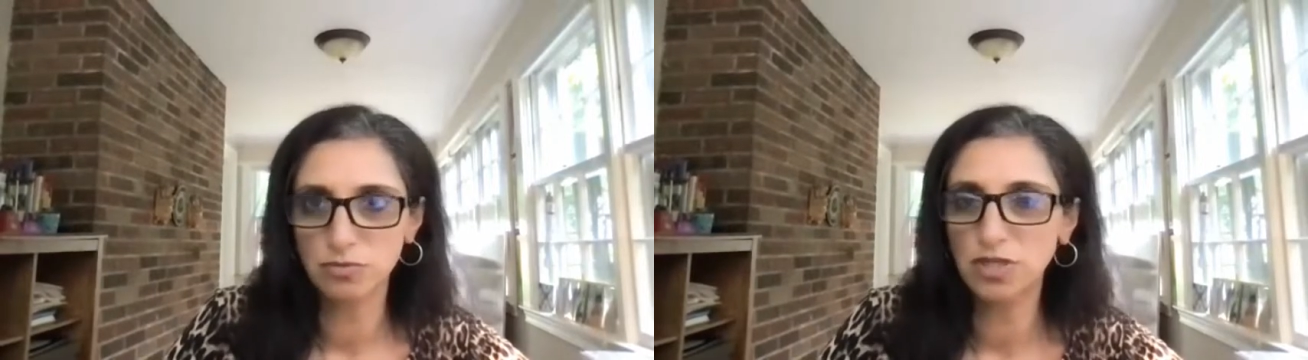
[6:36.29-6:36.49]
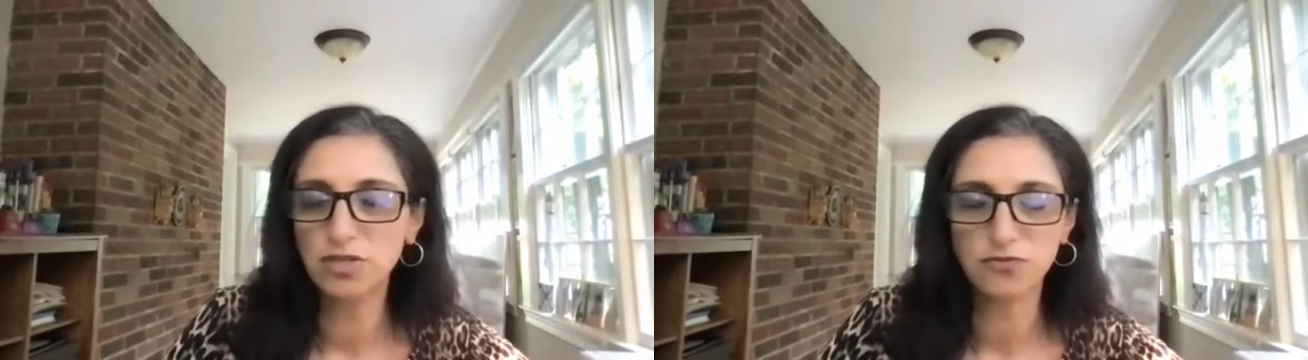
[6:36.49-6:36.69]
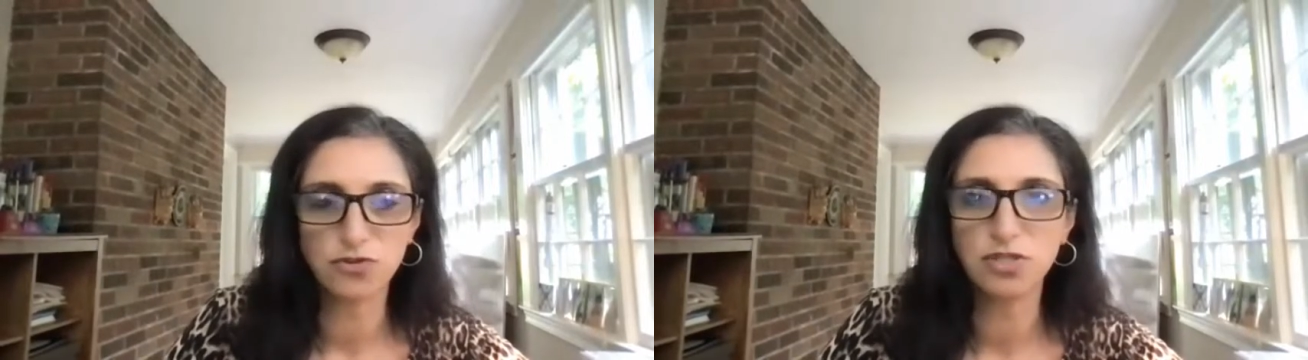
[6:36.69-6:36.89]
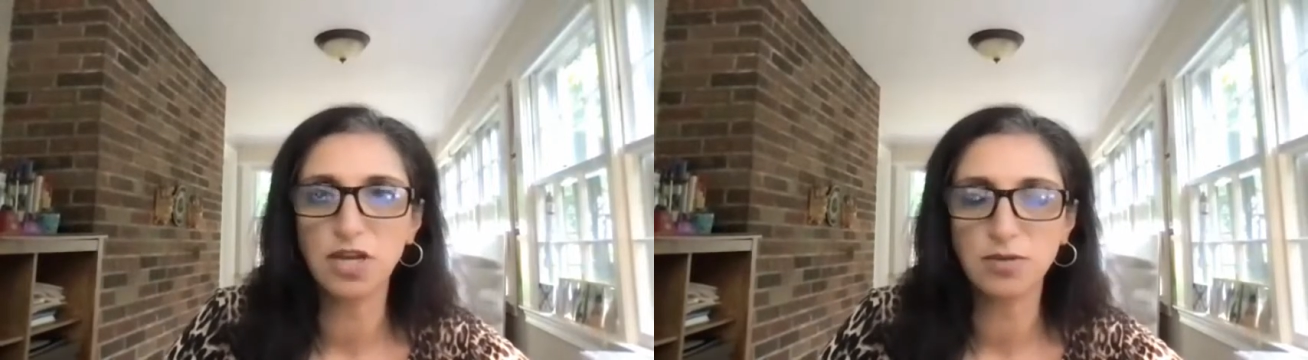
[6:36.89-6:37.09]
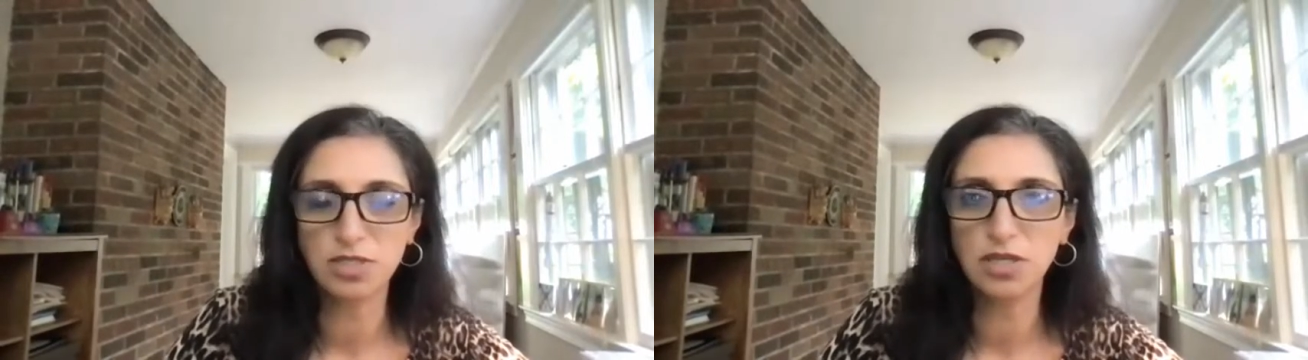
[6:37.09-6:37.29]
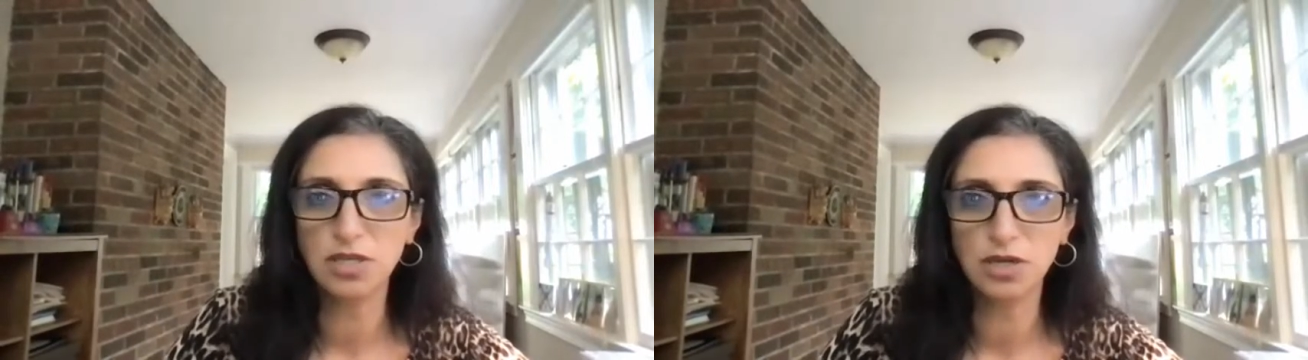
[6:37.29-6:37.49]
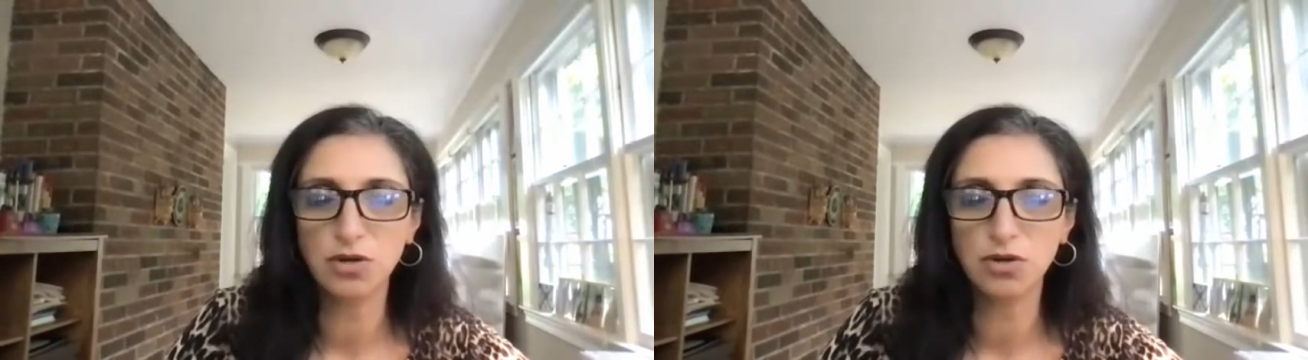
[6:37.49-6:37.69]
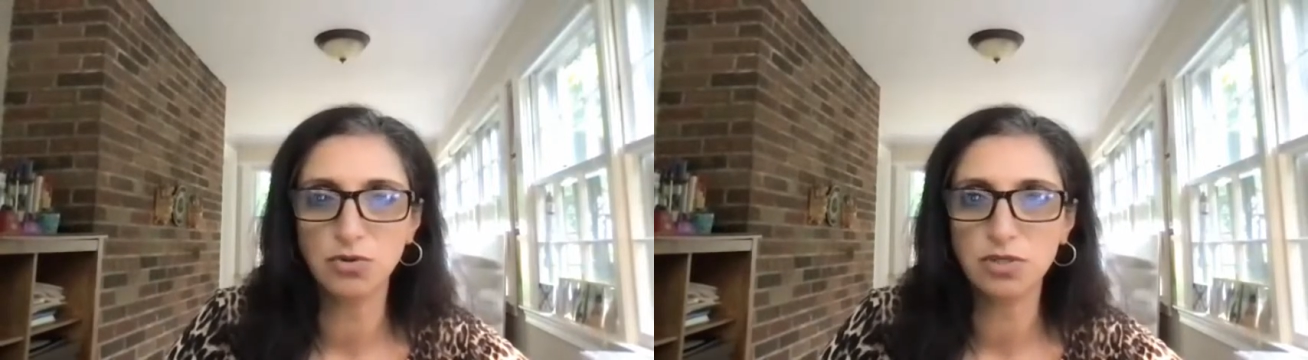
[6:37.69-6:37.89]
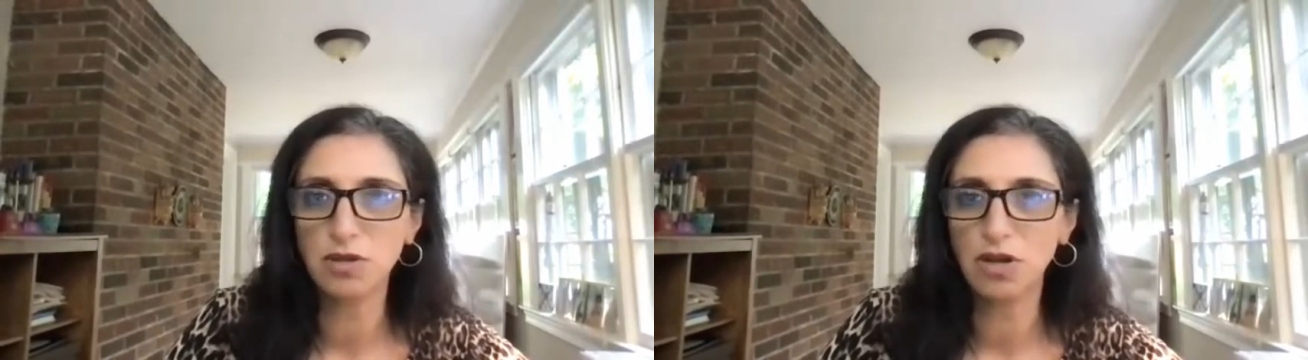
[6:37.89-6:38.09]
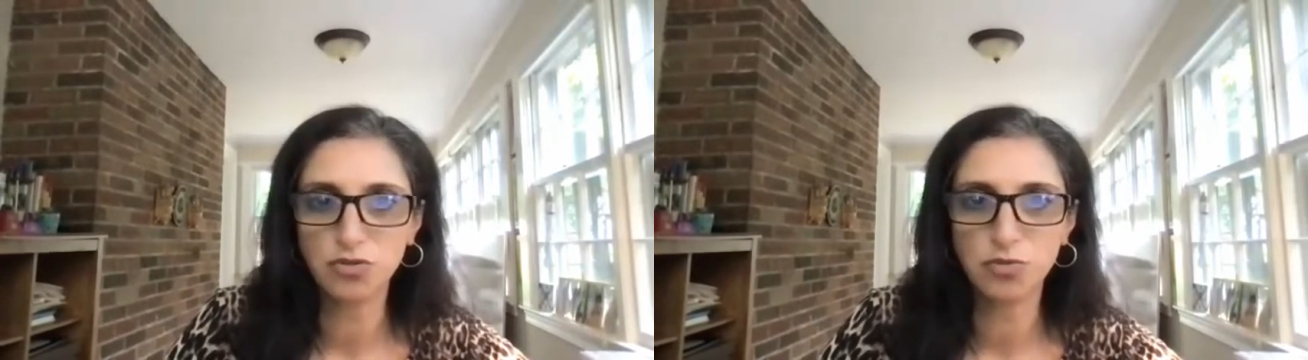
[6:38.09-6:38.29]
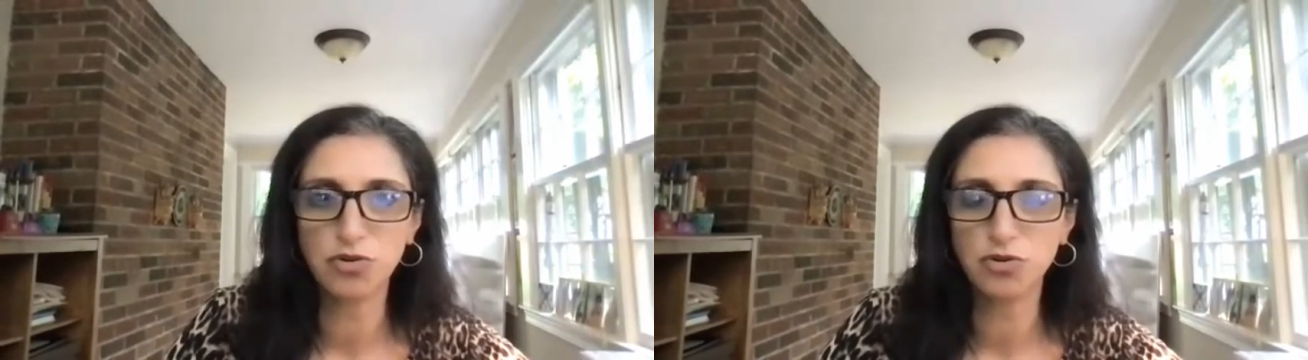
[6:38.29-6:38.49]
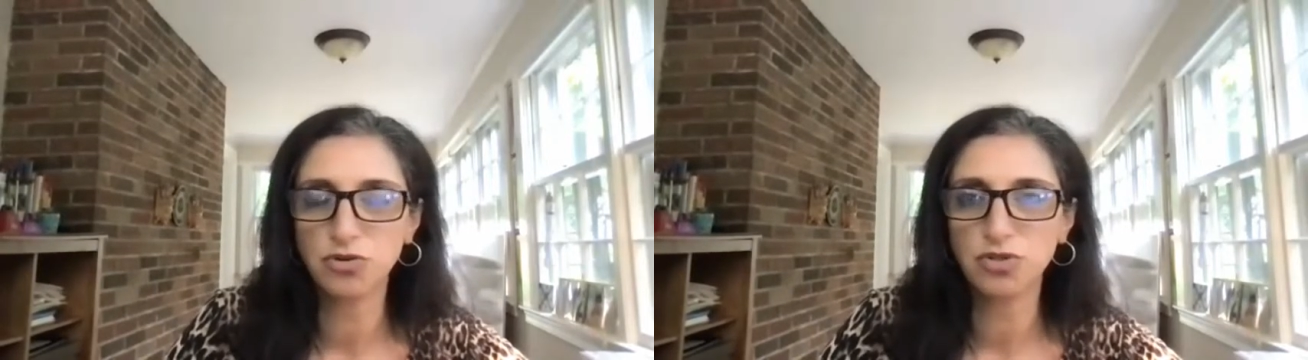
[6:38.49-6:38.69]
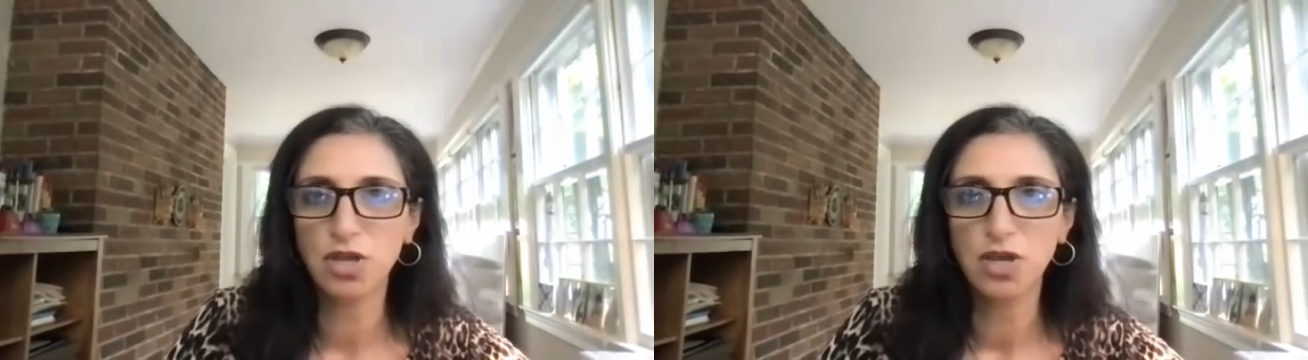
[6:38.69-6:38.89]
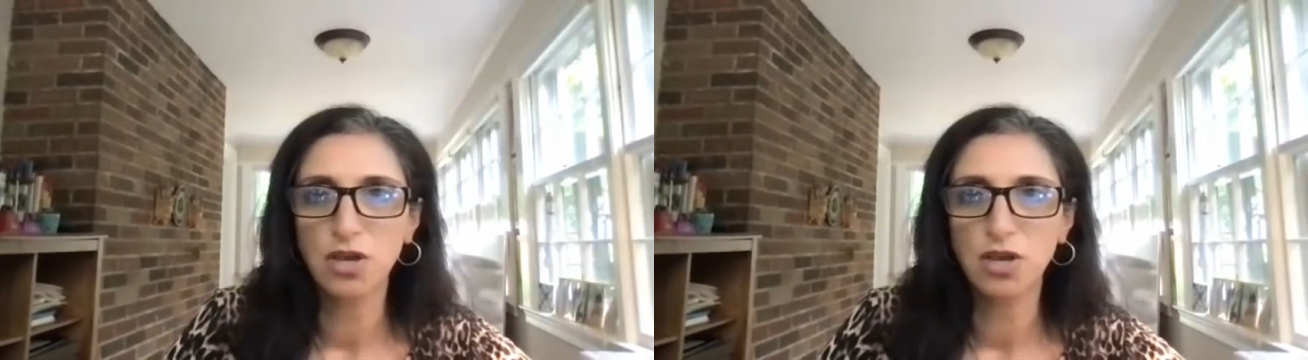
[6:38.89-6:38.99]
these first-time CEOs, entrepreneurs,